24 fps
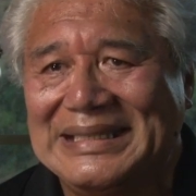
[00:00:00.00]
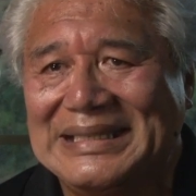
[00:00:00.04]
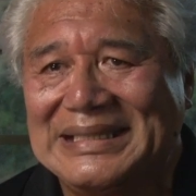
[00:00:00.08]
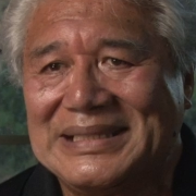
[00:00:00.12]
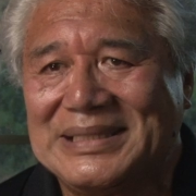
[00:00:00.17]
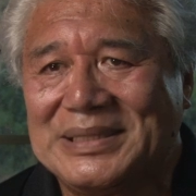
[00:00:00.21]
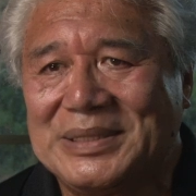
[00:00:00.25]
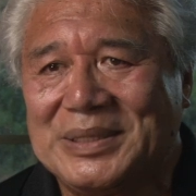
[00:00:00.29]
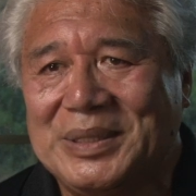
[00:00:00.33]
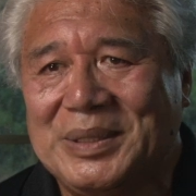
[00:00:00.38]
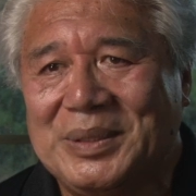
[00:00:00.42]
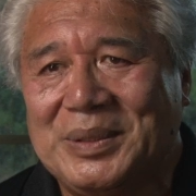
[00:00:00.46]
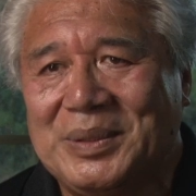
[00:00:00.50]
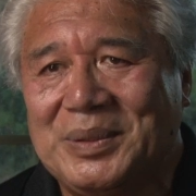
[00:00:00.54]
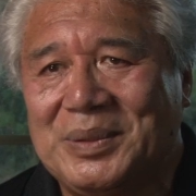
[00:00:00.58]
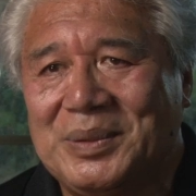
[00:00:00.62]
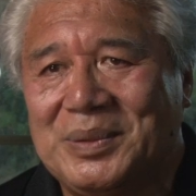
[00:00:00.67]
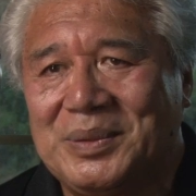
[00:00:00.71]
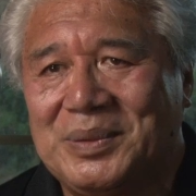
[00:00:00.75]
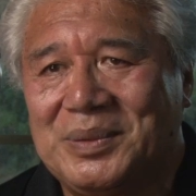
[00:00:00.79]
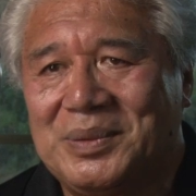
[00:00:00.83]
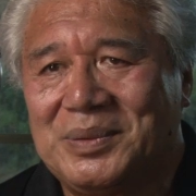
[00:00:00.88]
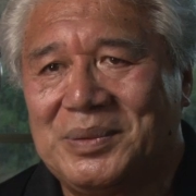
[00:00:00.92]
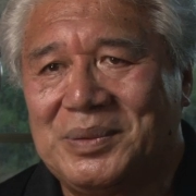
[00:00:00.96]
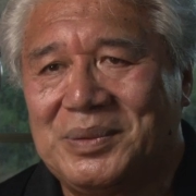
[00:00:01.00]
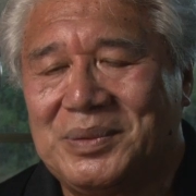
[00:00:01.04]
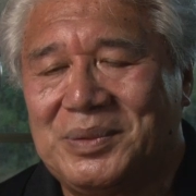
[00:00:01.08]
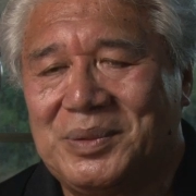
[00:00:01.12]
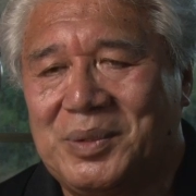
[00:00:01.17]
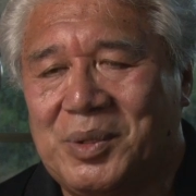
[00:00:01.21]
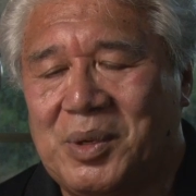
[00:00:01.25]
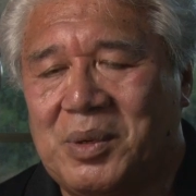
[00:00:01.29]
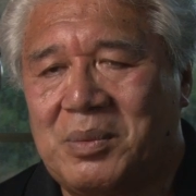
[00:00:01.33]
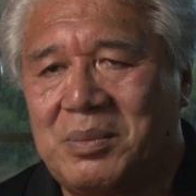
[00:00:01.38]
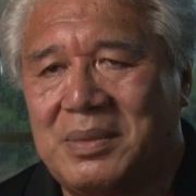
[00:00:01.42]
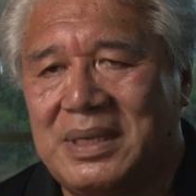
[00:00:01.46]
So
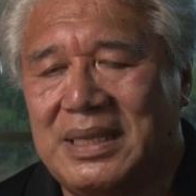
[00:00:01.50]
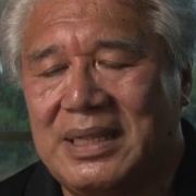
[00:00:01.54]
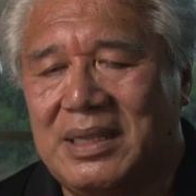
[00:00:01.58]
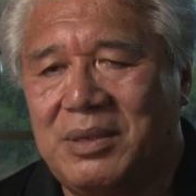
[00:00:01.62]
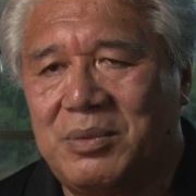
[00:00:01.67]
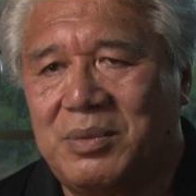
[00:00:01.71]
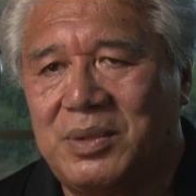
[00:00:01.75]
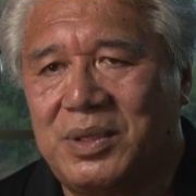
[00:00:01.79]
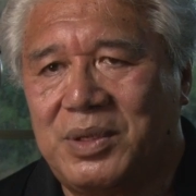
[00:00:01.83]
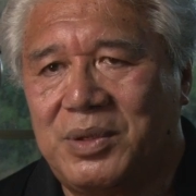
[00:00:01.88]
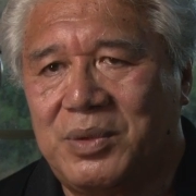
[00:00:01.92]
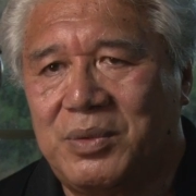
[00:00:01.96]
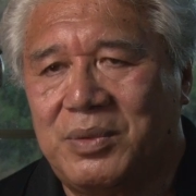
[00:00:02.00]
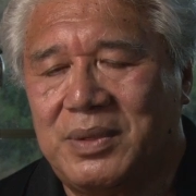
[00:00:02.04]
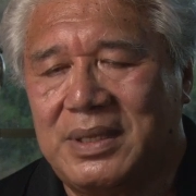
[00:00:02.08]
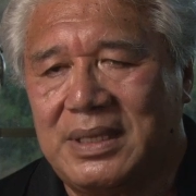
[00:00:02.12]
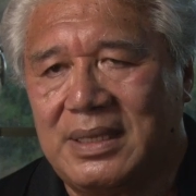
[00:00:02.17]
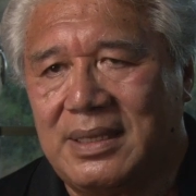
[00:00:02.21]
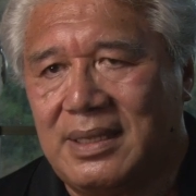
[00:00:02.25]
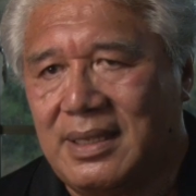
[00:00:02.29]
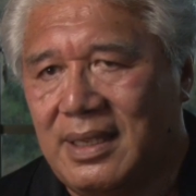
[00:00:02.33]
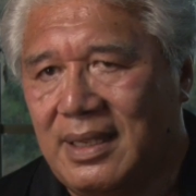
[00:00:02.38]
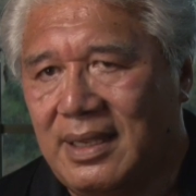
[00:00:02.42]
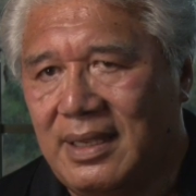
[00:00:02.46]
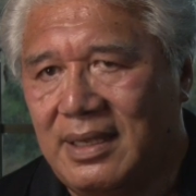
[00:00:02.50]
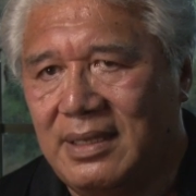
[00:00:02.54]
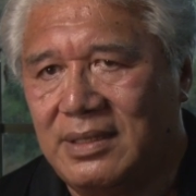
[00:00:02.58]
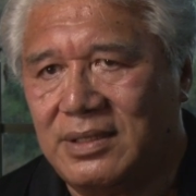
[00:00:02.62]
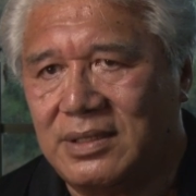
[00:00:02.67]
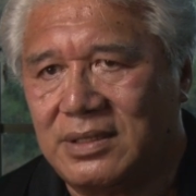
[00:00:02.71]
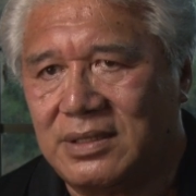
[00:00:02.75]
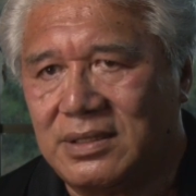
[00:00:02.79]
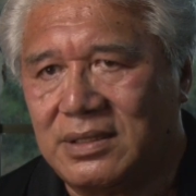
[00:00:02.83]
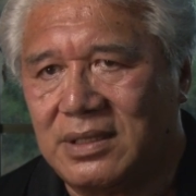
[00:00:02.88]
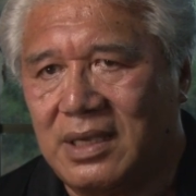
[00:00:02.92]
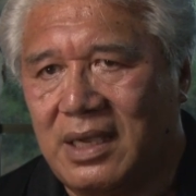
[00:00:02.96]
normally when you
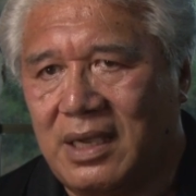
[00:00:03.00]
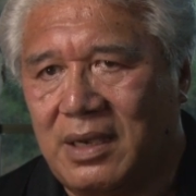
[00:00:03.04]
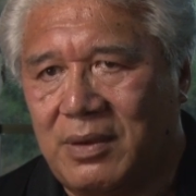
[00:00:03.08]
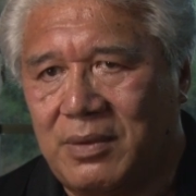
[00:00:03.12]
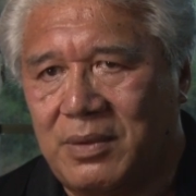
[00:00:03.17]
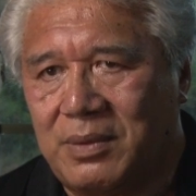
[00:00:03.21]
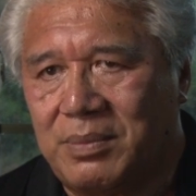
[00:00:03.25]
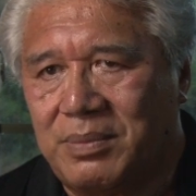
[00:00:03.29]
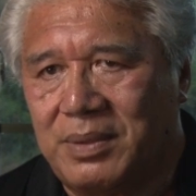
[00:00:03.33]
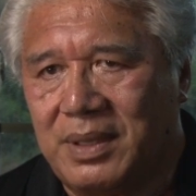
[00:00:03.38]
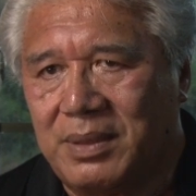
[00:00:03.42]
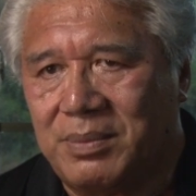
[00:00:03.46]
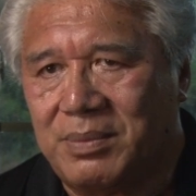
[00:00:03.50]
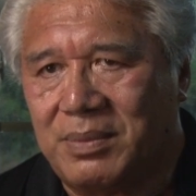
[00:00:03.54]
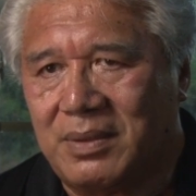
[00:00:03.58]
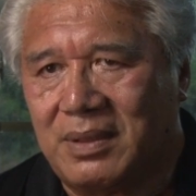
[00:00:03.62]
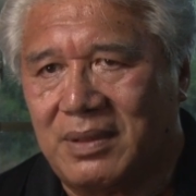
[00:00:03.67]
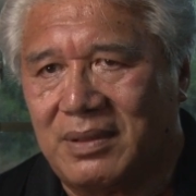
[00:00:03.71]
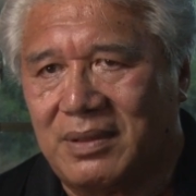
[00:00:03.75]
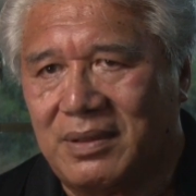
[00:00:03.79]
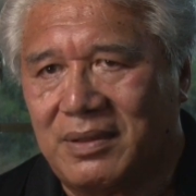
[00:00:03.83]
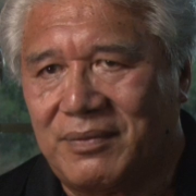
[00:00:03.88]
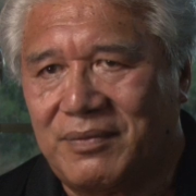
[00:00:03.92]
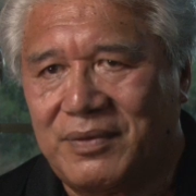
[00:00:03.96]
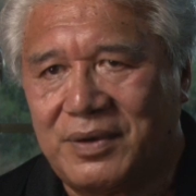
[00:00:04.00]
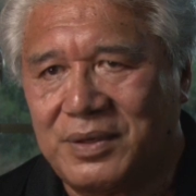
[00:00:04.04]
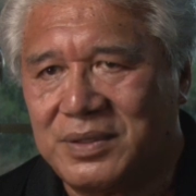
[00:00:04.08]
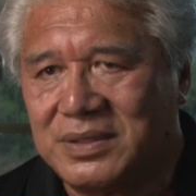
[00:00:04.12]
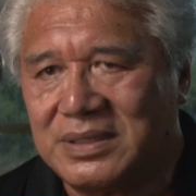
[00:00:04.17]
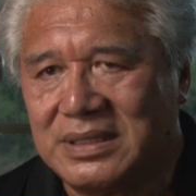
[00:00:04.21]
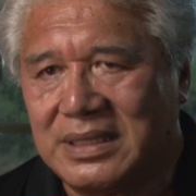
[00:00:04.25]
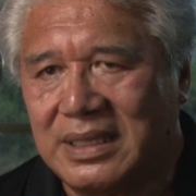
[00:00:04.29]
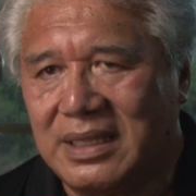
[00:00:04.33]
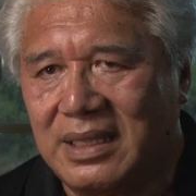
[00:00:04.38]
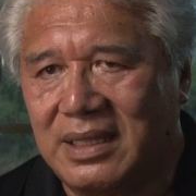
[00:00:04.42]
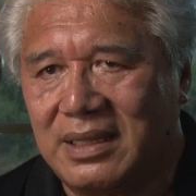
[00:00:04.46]
engage our people, the
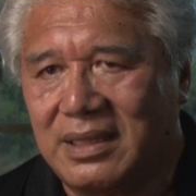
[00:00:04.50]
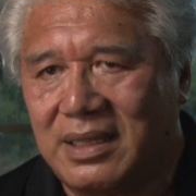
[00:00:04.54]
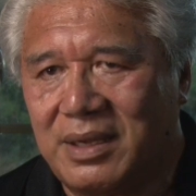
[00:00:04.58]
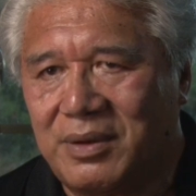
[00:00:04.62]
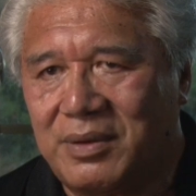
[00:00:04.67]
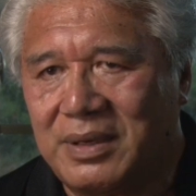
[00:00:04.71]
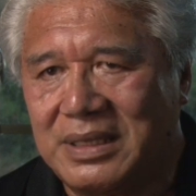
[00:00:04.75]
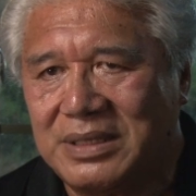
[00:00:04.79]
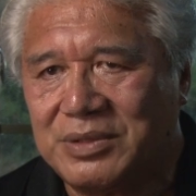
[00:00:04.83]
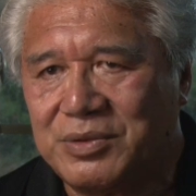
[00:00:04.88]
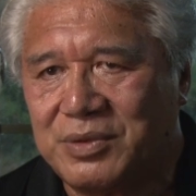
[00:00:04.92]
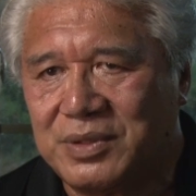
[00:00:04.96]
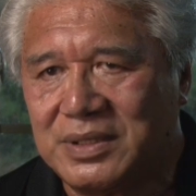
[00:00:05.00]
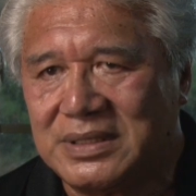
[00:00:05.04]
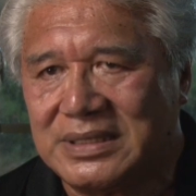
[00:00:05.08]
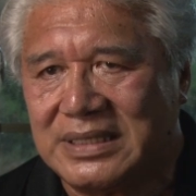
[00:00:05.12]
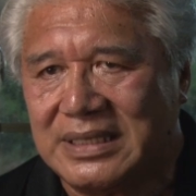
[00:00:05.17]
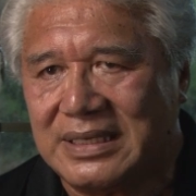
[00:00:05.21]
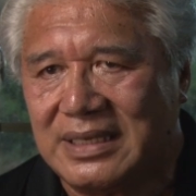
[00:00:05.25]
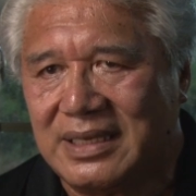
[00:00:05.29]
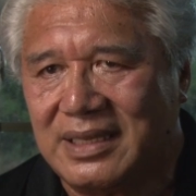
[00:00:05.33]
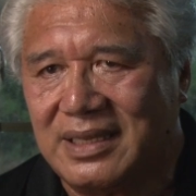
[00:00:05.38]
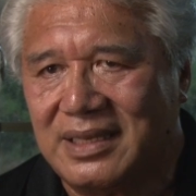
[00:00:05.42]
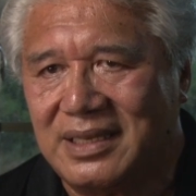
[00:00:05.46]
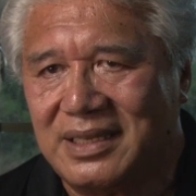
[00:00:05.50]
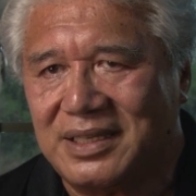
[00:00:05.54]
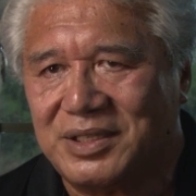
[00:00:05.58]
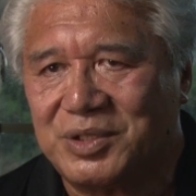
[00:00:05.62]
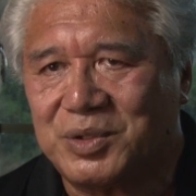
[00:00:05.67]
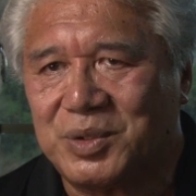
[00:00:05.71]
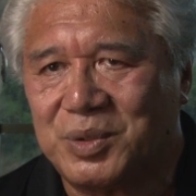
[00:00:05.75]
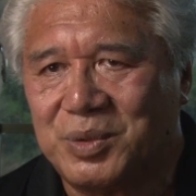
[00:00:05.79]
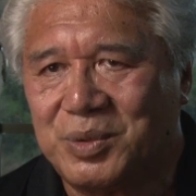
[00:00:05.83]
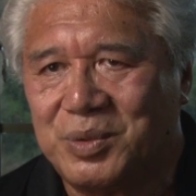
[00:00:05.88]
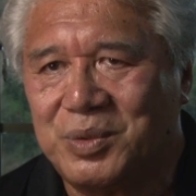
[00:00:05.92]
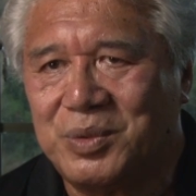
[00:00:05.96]
first thing they're interested in
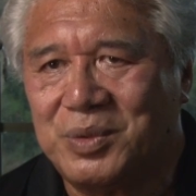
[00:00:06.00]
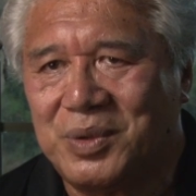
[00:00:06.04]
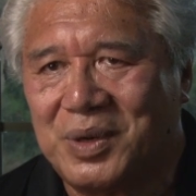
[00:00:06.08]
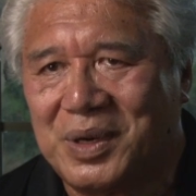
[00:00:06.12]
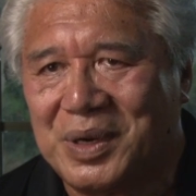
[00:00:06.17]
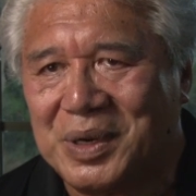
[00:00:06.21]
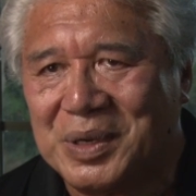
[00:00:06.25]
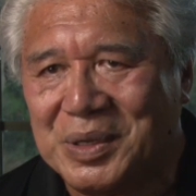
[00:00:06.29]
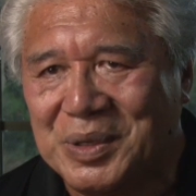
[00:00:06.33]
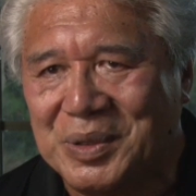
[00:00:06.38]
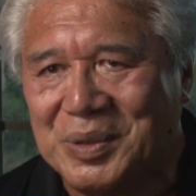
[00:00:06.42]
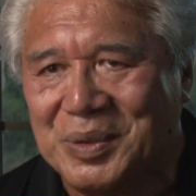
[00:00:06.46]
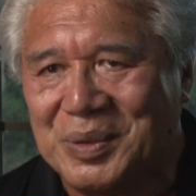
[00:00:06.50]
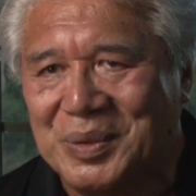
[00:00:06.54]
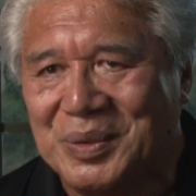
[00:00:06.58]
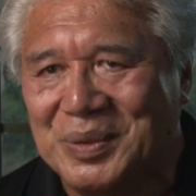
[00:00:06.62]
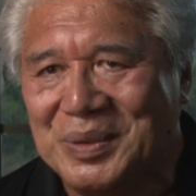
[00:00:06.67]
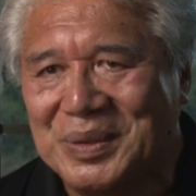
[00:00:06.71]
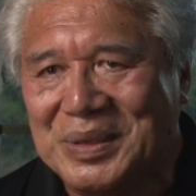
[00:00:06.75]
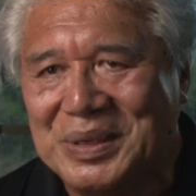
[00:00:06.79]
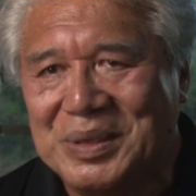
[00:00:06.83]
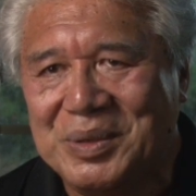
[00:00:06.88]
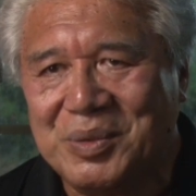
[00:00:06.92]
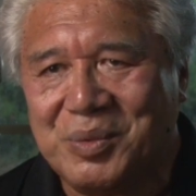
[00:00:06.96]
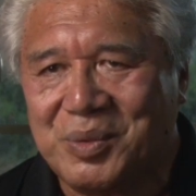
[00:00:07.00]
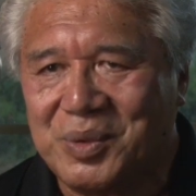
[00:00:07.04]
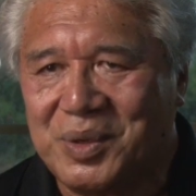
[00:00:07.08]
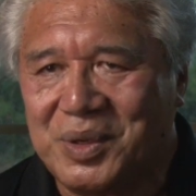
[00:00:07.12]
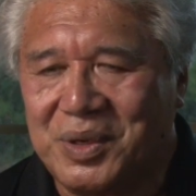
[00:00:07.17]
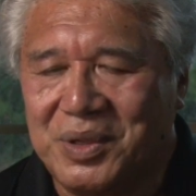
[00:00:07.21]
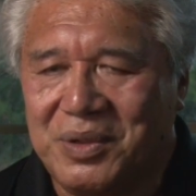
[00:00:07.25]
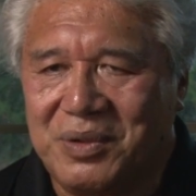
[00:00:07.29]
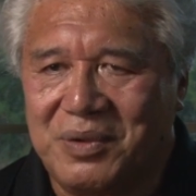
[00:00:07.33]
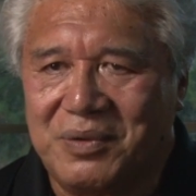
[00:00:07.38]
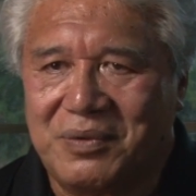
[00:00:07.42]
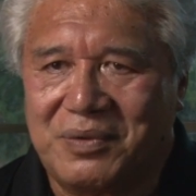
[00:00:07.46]
is who are you,
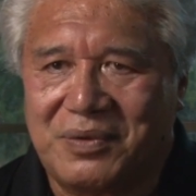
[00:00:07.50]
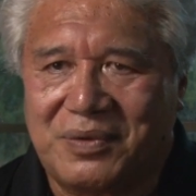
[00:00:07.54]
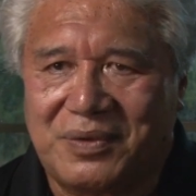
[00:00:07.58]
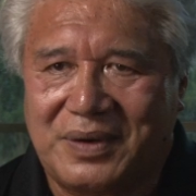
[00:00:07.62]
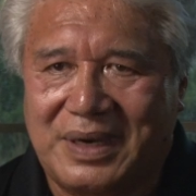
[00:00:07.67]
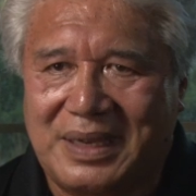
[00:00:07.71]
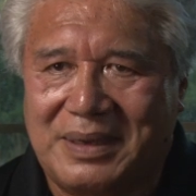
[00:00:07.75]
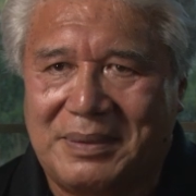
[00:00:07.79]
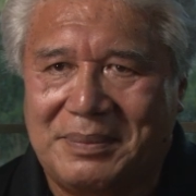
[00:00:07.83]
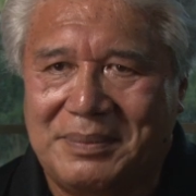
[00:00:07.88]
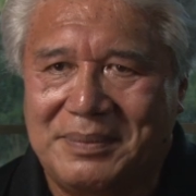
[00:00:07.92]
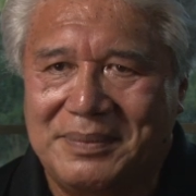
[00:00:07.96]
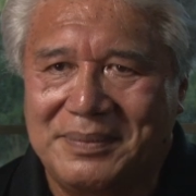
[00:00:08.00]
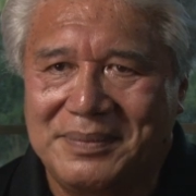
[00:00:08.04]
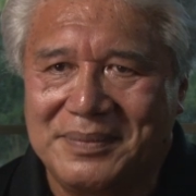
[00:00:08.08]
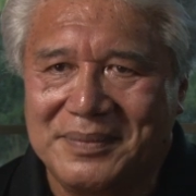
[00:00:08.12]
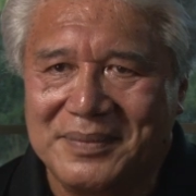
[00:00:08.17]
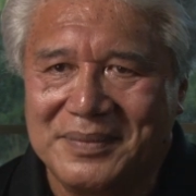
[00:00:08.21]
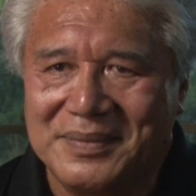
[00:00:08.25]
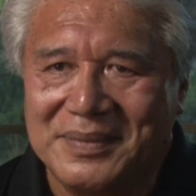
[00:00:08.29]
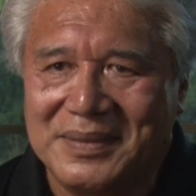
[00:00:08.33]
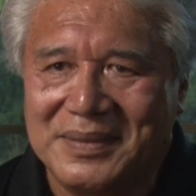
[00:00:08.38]
where are you from,